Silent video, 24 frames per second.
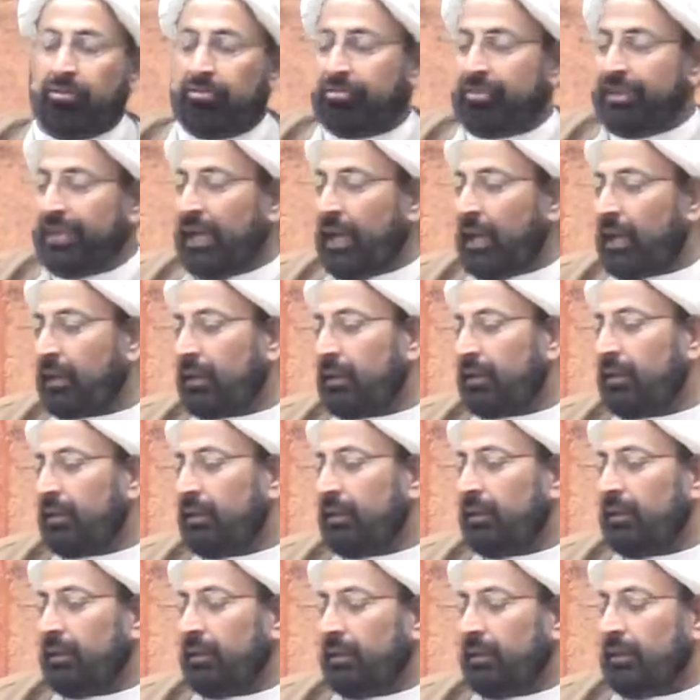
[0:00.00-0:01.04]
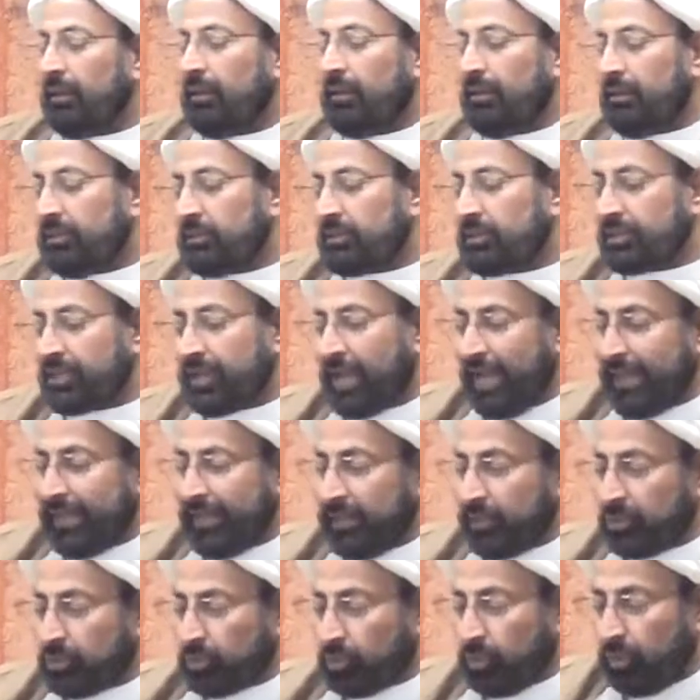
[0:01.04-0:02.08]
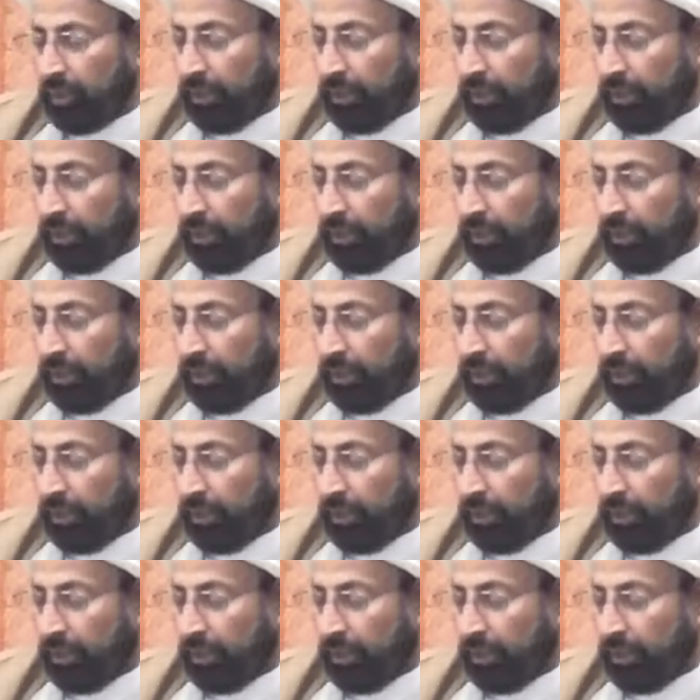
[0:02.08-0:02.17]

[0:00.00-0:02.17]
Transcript: we are trying to